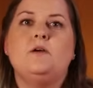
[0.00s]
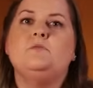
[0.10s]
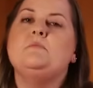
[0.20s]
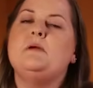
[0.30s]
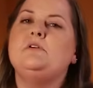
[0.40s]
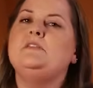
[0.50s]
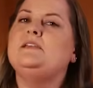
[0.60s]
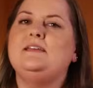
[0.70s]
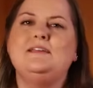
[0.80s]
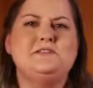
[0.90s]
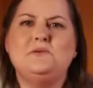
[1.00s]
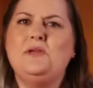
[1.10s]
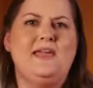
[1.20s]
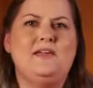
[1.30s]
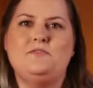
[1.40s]
Remember that it's
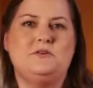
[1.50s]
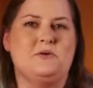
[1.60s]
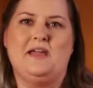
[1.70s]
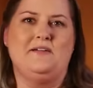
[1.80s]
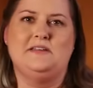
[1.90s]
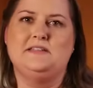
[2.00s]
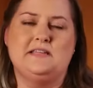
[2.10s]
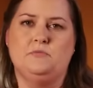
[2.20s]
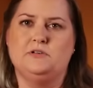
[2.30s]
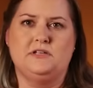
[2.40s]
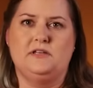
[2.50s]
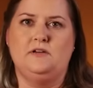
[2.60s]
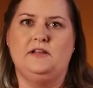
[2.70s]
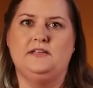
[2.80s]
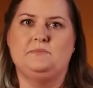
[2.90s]
okay if you don't have any
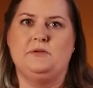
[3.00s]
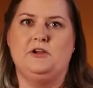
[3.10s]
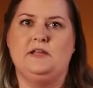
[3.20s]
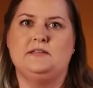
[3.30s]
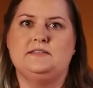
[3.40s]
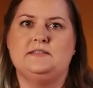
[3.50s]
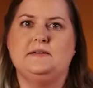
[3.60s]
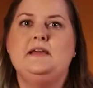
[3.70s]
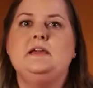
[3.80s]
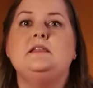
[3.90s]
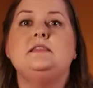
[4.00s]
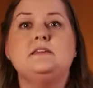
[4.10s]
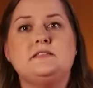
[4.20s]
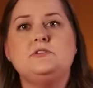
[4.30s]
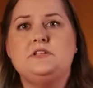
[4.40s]
cybersecurity experience.
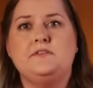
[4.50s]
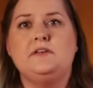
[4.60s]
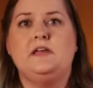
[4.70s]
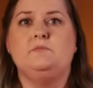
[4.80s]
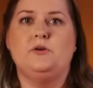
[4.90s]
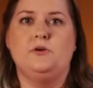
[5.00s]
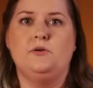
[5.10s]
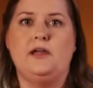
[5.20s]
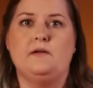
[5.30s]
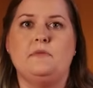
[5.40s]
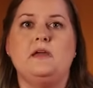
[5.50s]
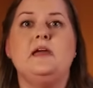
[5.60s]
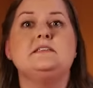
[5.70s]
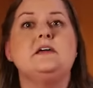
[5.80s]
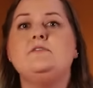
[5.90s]
This certificate program
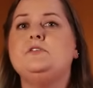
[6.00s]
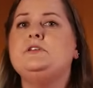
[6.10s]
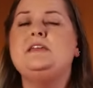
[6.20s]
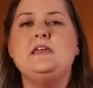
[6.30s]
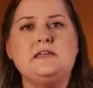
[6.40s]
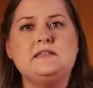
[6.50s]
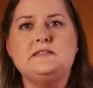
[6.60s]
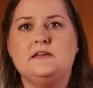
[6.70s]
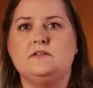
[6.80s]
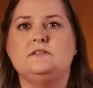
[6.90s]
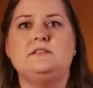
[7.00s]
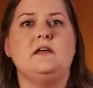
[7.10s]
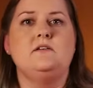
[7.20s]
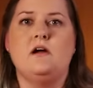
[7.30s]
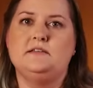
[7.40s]
has covered key skills
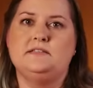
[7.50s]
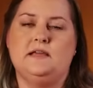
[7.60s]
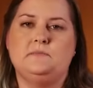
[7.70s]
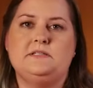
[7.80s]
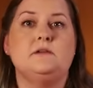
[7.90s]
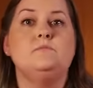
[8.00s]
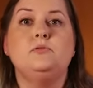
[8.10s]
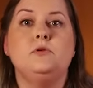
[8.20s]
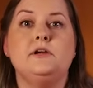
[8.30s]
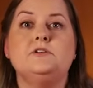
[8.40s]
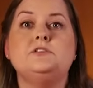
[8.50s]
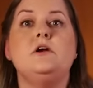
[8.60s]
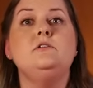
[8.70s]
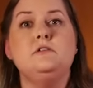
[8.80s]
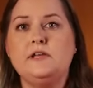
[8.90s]
and concepts that employers
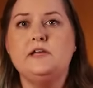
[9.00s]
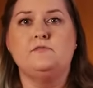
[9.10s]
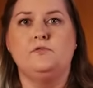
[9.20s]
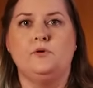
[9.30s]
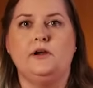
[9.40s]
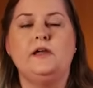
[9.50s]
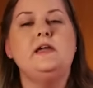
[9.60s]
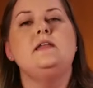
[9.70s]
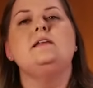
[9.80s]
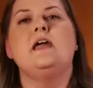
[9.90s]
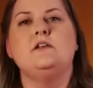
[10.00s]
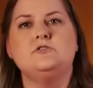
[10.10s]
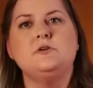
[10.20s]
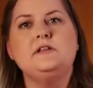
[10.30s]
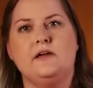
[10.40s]
are looking for in an
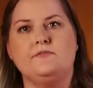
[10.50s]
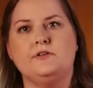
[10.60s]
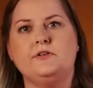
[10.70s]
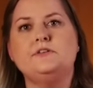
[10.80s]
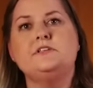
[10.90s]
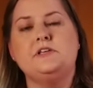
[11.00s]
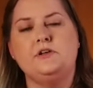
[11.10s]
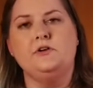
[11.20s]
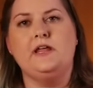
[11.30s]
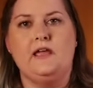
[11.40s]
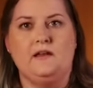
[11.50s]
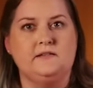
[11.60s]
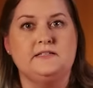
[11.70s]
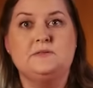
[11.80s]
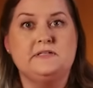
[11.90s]
entry level security
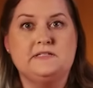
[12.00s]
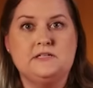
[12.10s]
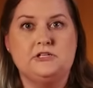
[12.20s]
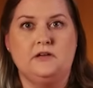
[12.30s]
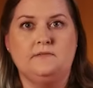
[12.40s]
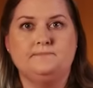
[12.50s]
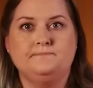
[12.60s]
analyst position.